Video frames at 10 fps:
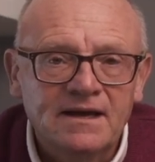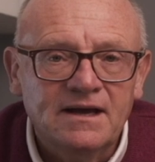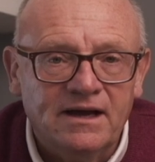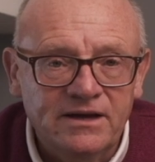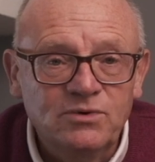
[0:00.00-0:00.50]

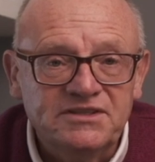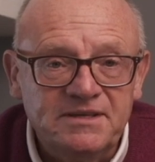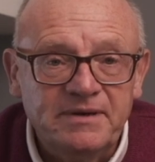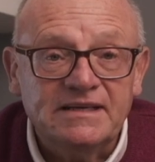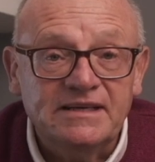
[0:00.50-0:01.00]
I will
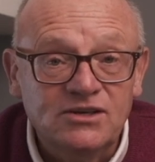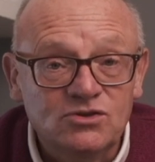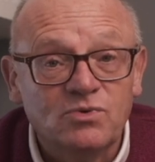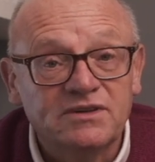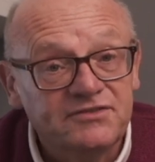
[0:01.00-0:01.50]
typically use
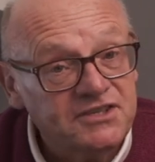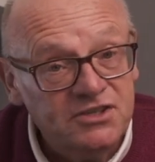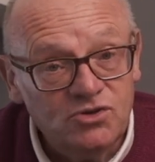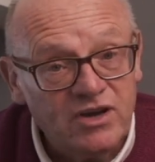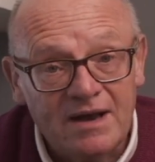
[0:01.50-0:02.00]
one of
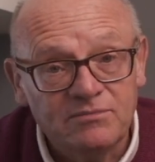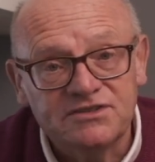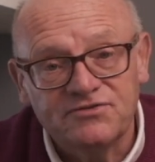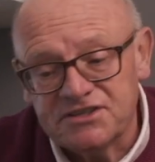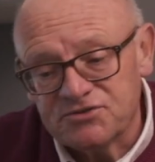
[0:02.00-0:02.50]
two cameras
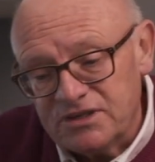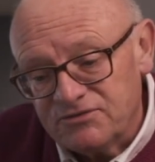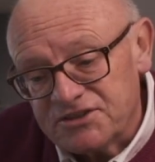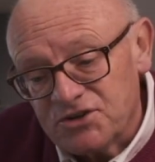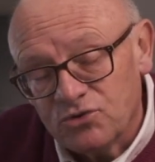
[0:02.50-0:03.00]
for street
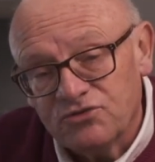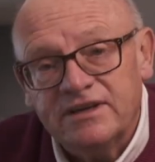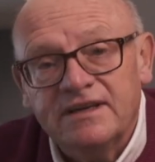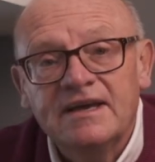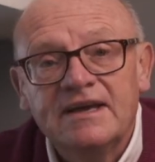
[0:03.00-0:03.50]
photography,